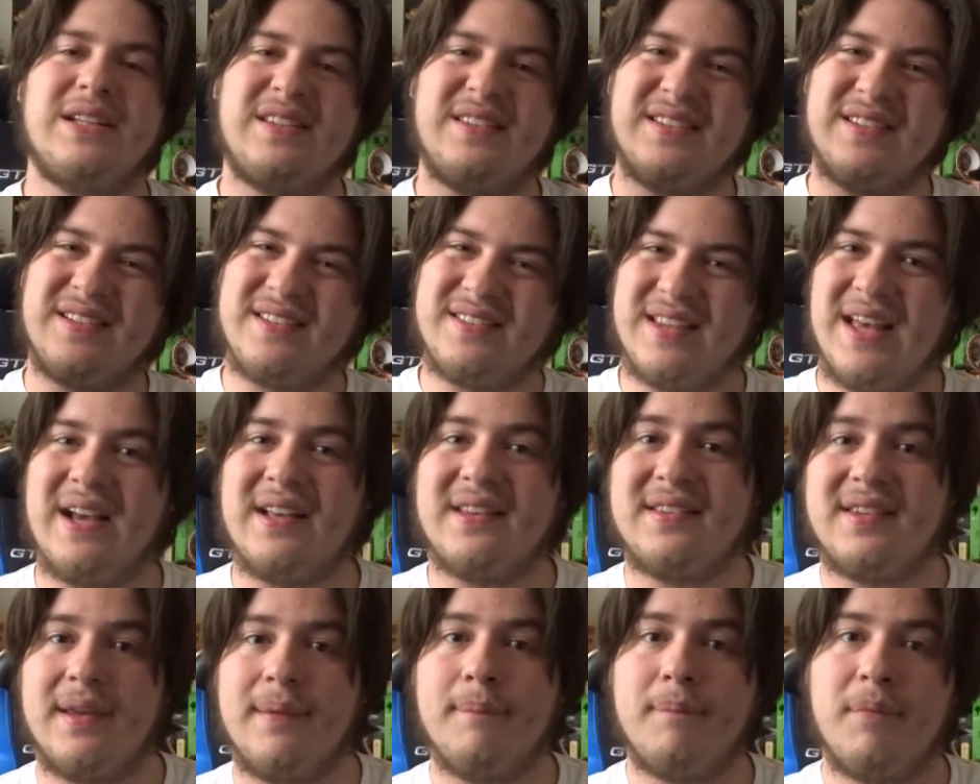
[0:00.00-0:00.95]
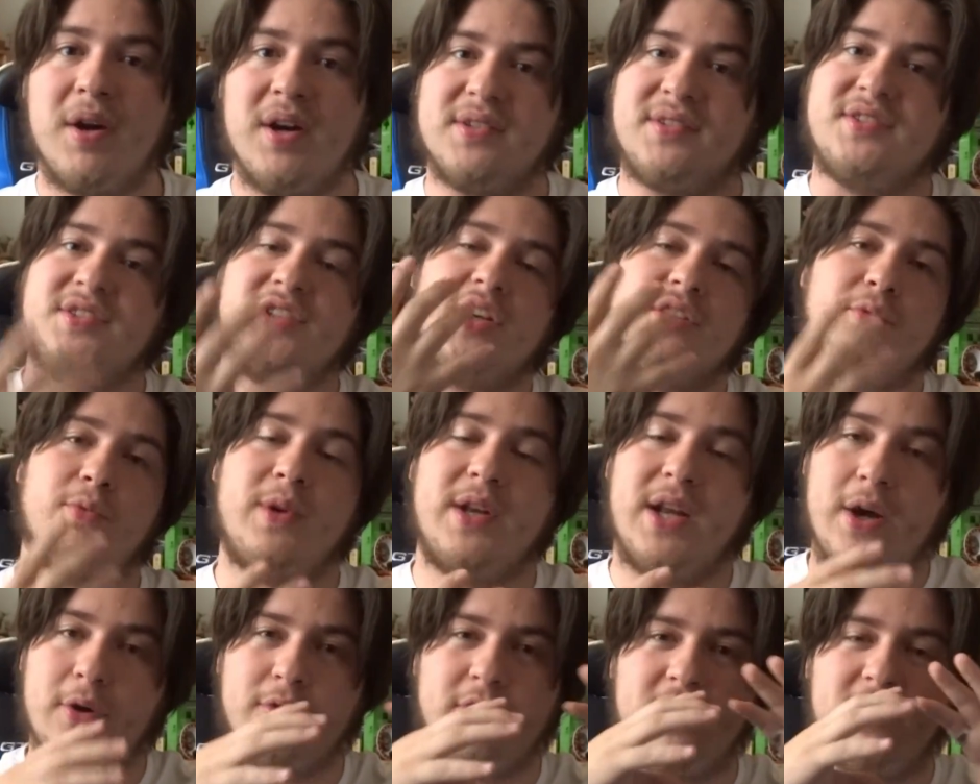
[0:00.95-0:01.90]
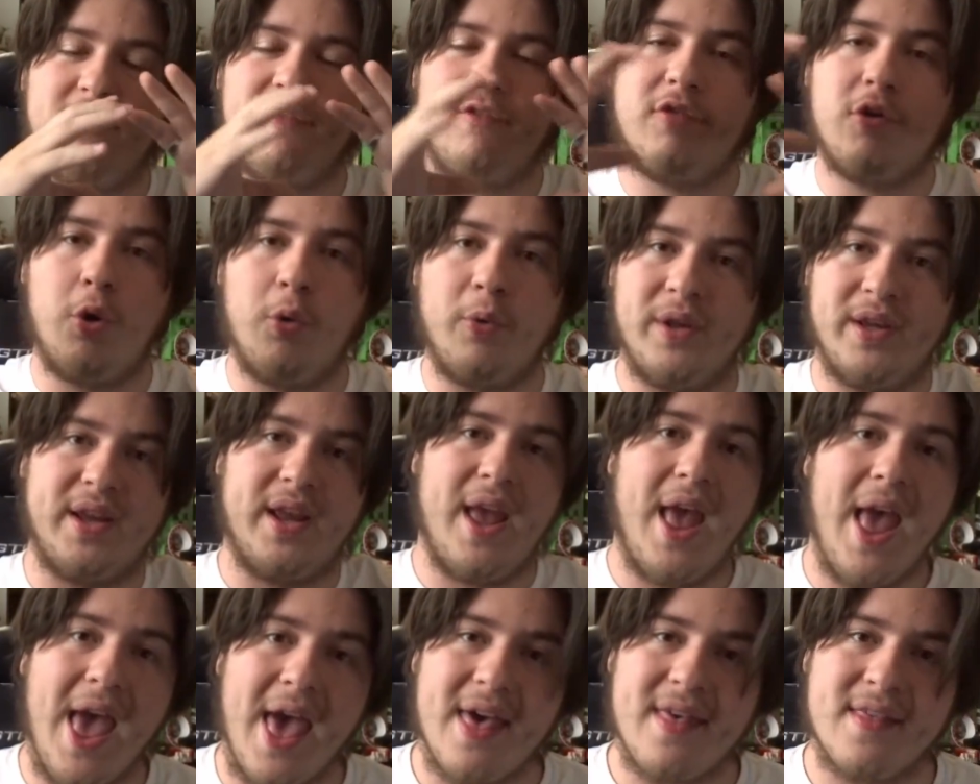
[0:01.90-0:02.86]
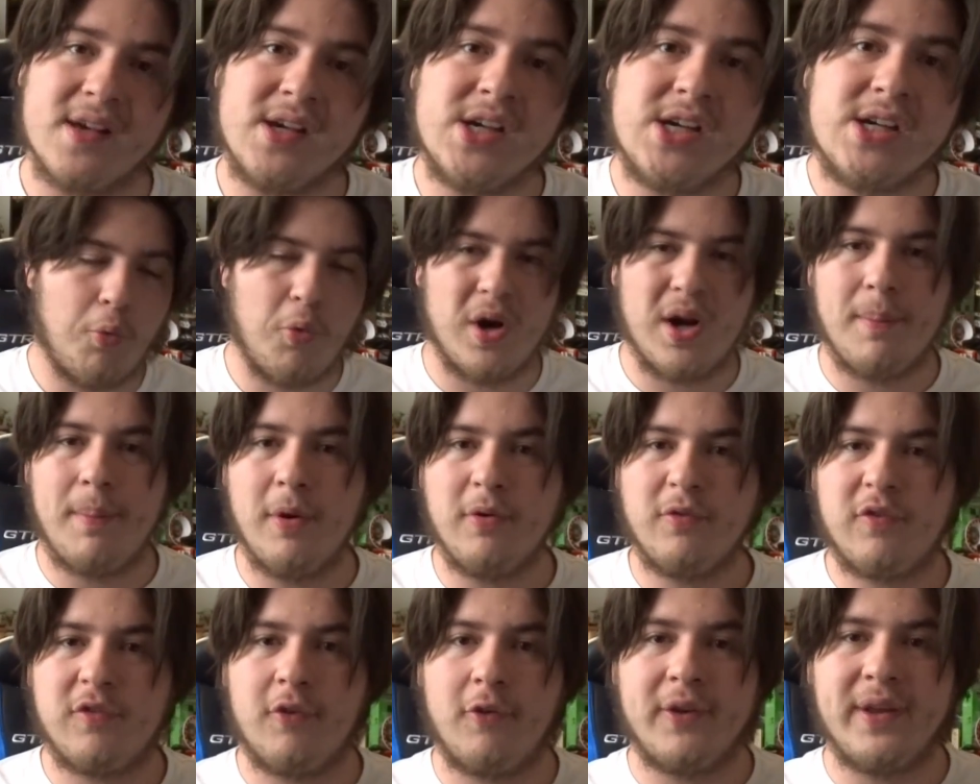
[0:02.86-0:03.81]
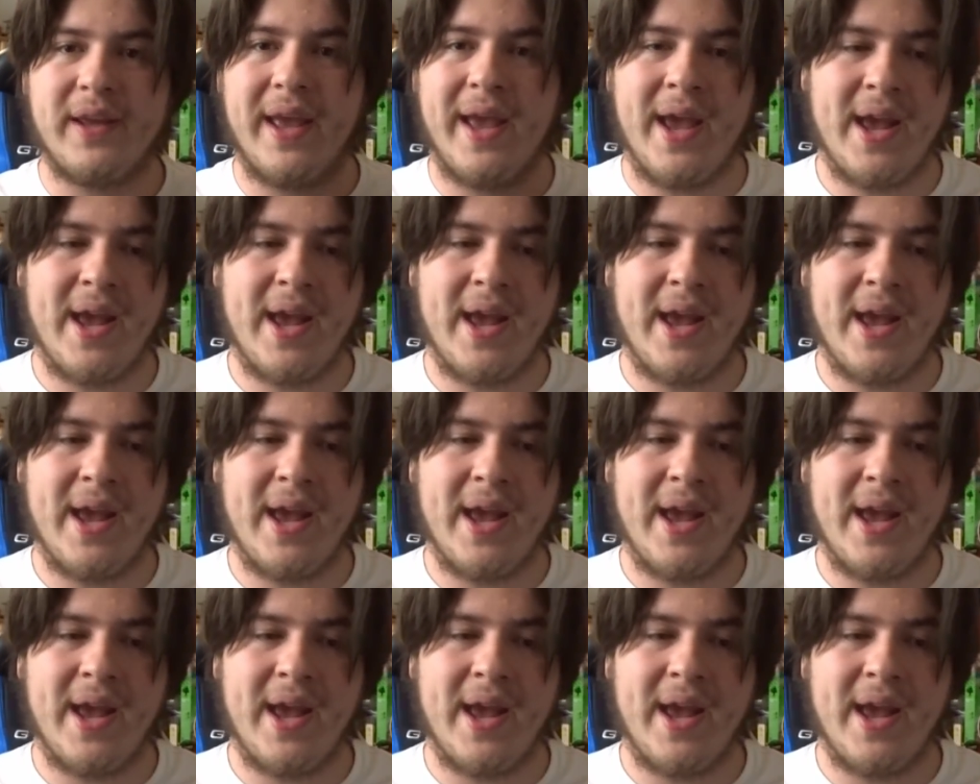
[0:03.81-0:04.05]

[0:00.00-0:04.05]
it's the exact same boss just without the floating head. And what about floating